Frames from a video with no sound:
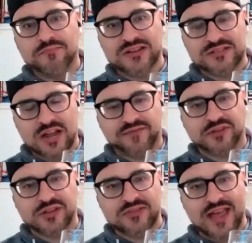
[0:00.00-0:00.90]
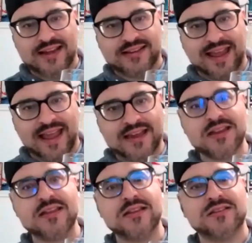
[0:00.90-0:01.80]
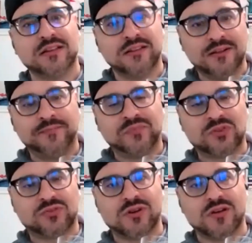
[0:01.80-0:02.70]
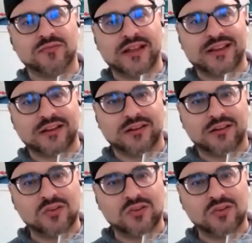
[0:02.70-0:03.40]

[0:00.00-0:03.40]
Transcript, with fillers: but definitely that candied sort of like